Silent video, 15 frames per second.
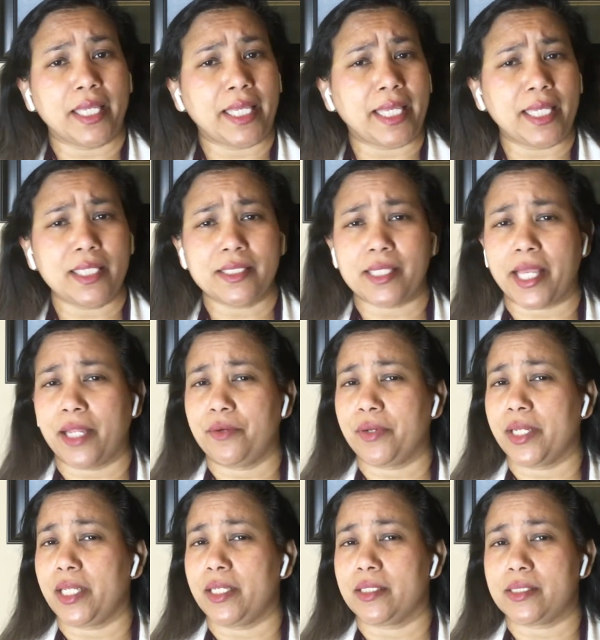his
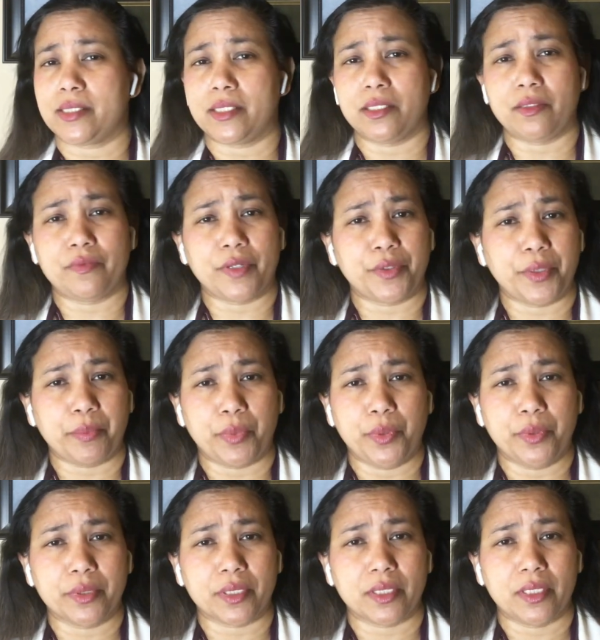handwriting is still very
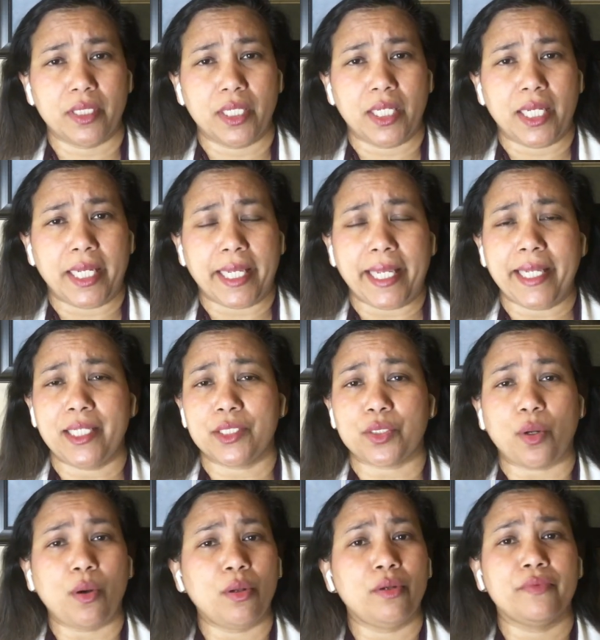poor. It is
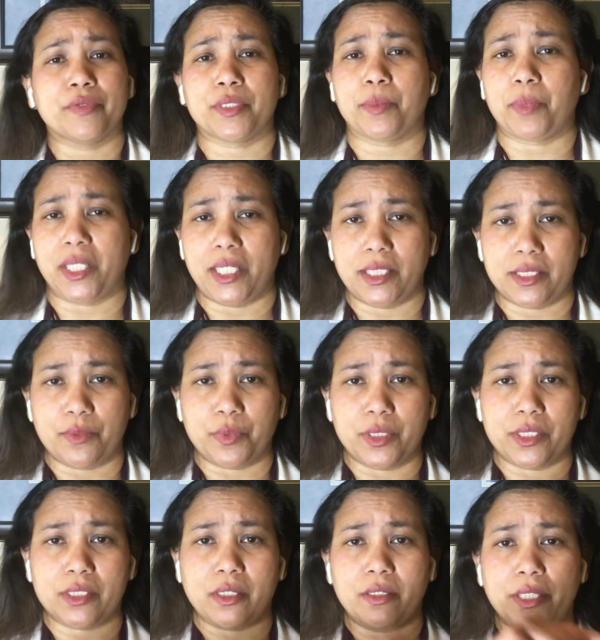all over the place. It will
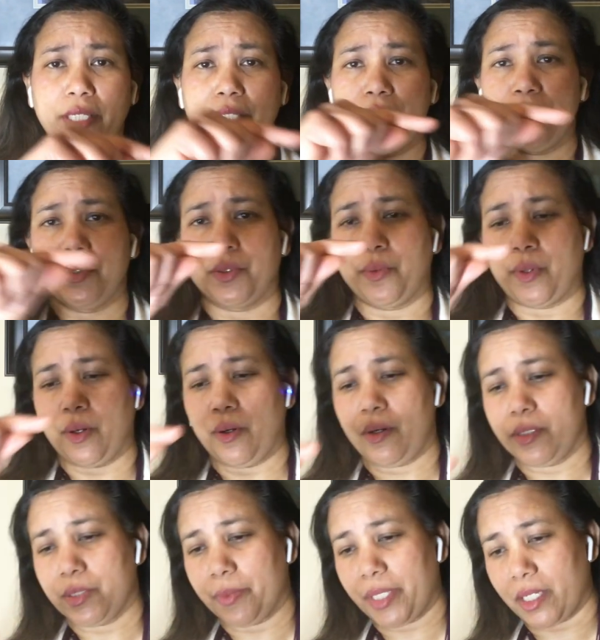start here, go all
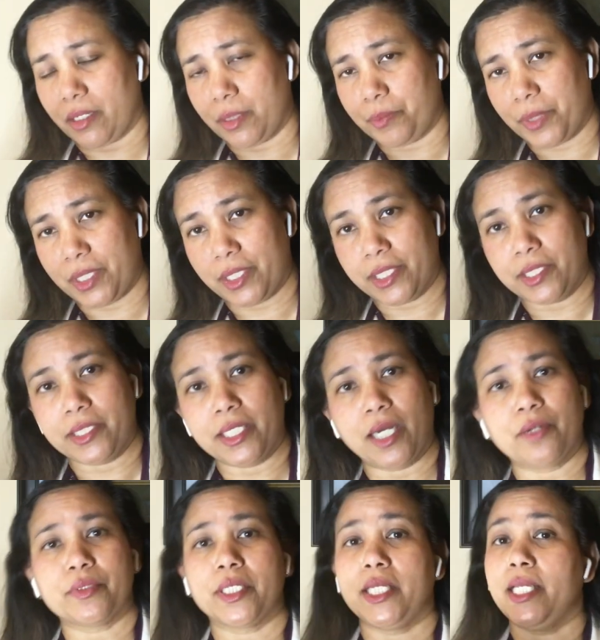the way up and then down.
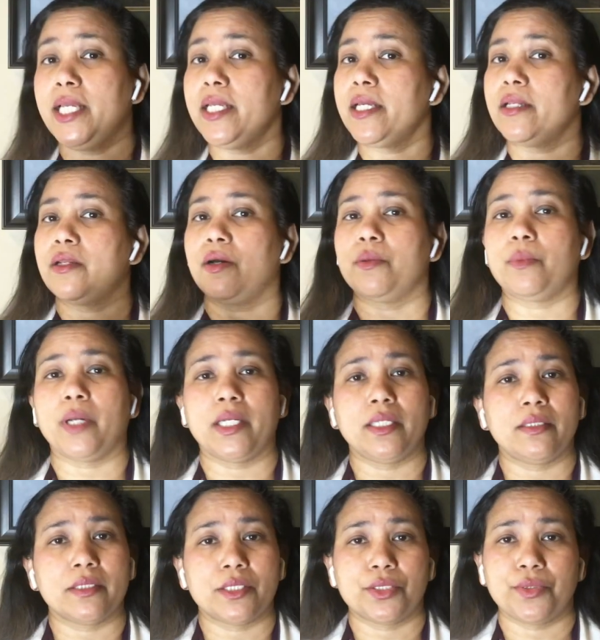He cannot write in
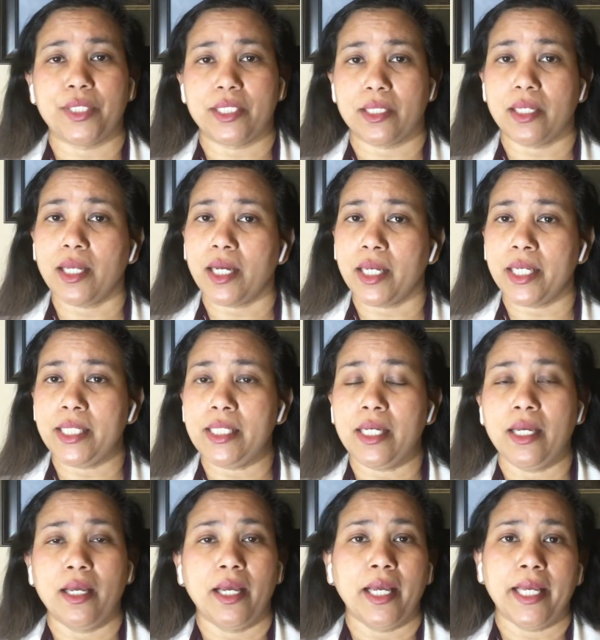a straight line.
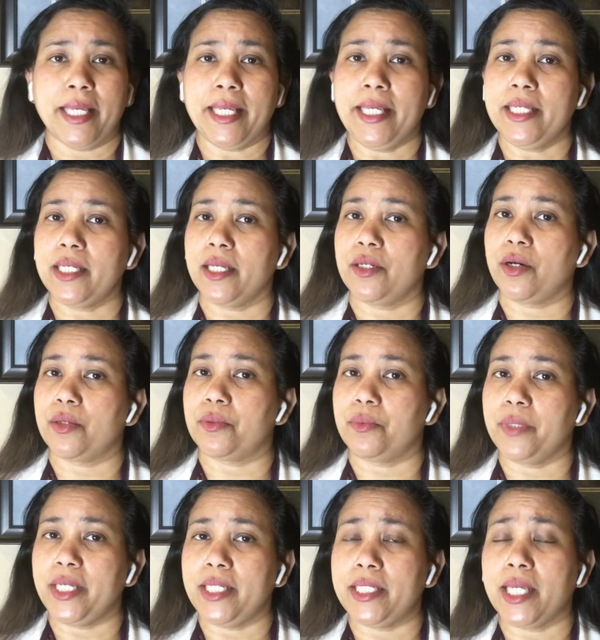He cannot
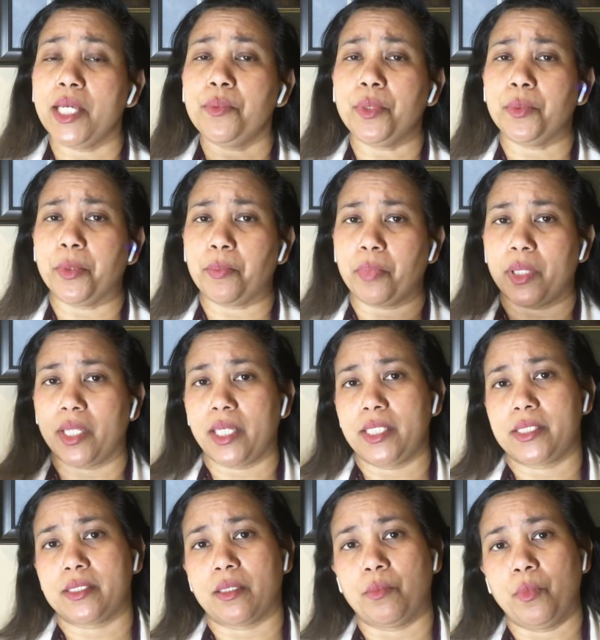read. He will replace
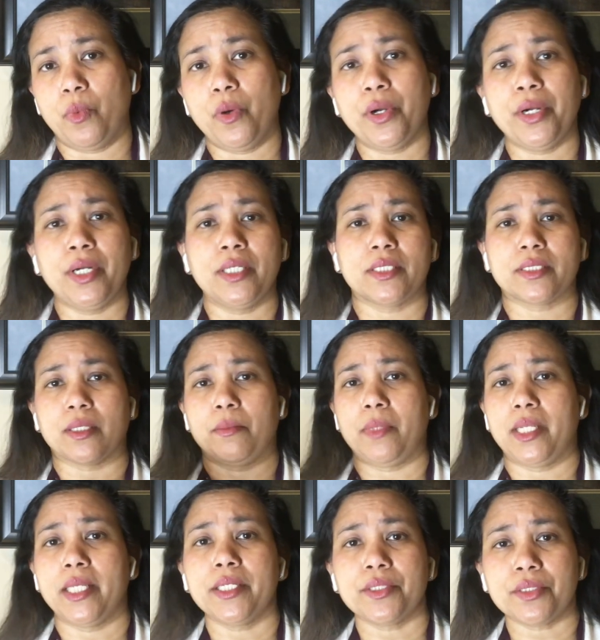some words, some
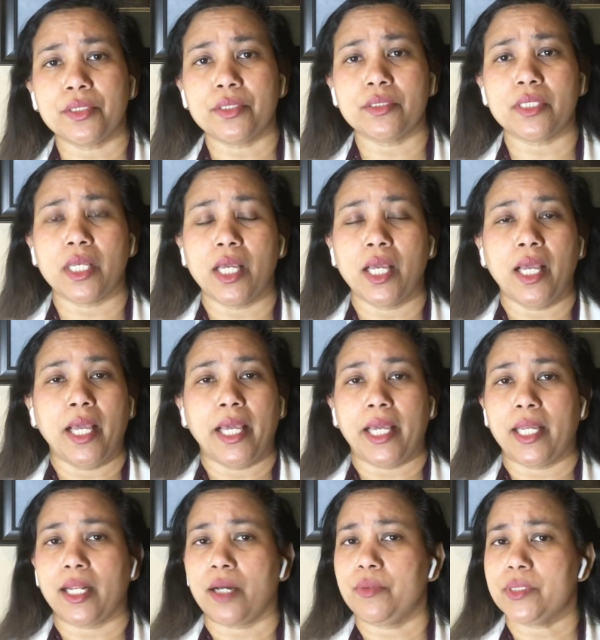letters.
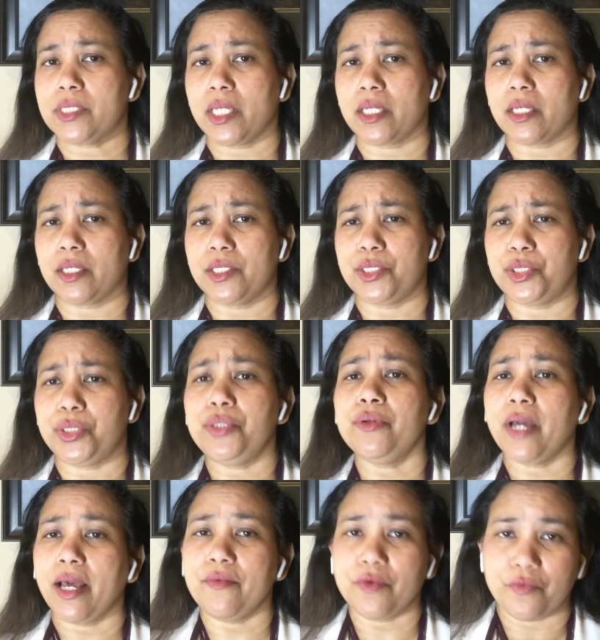And I was like, do you
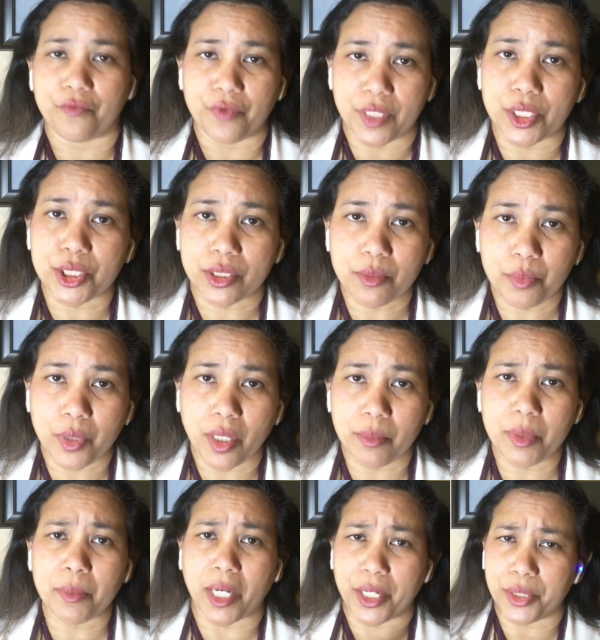have a vision
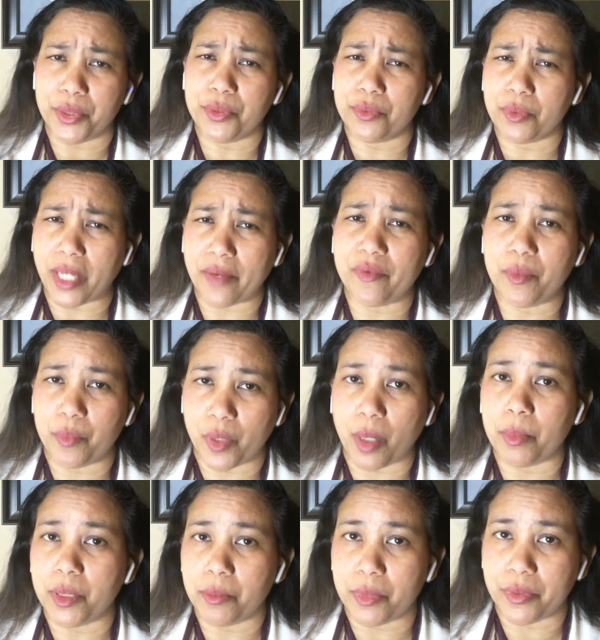problem? Are you having
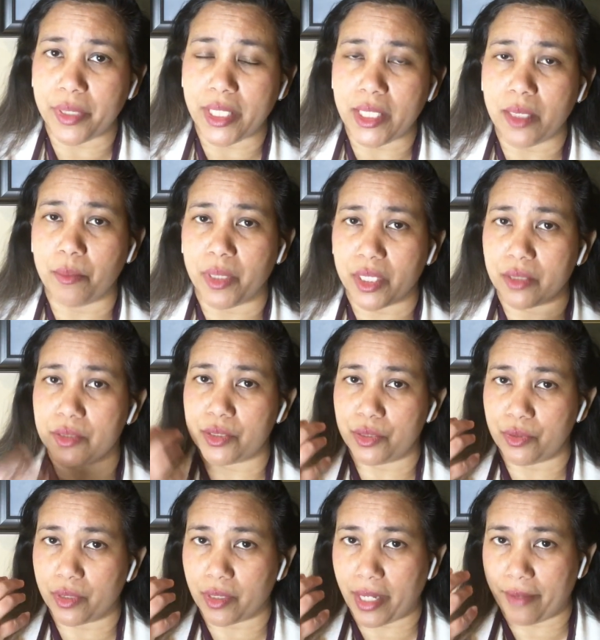problem reading because
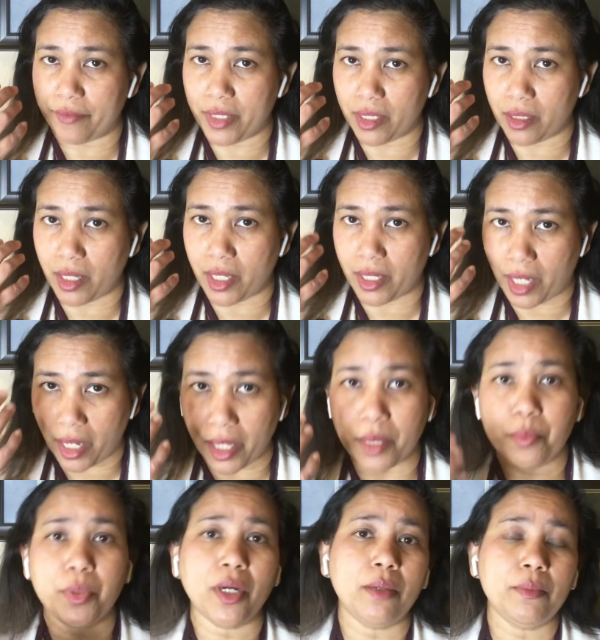you're having an eye
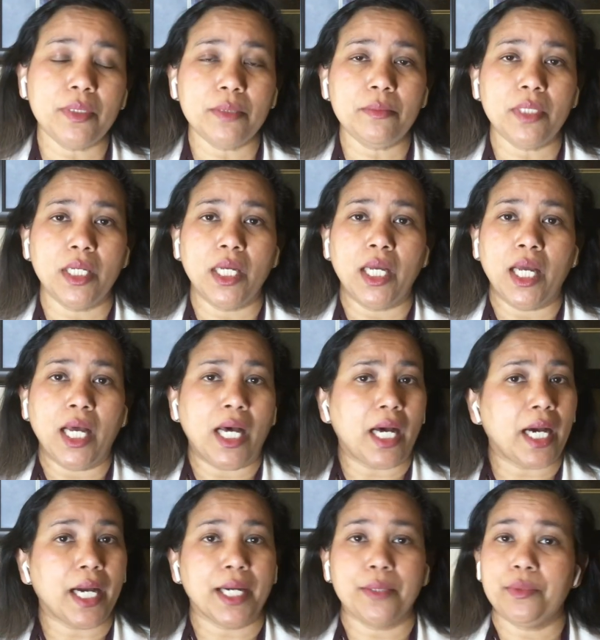problem?
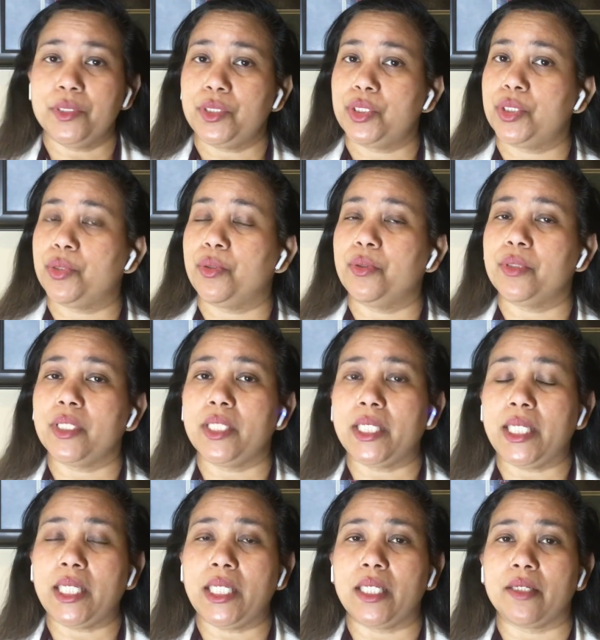I was
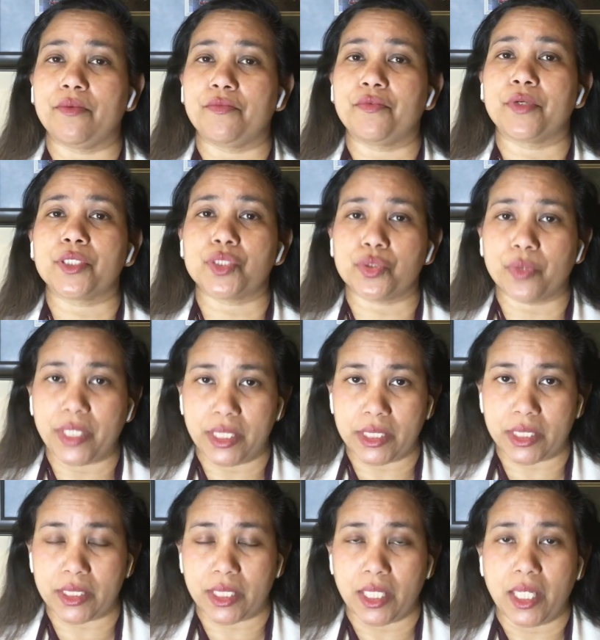totally frustrated.